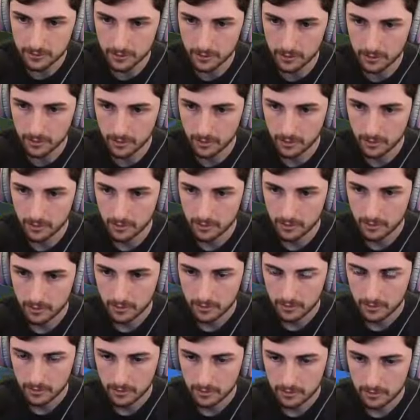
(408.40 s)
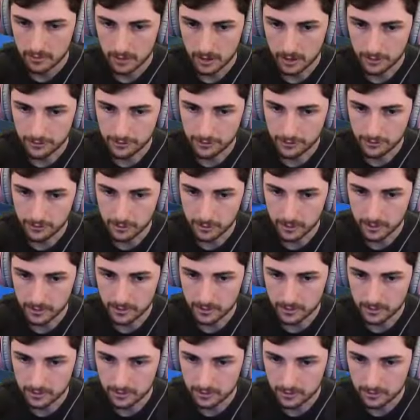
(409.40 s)
for. That's such a bad
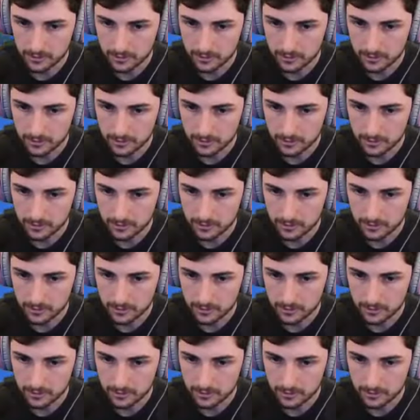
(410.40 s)
touch,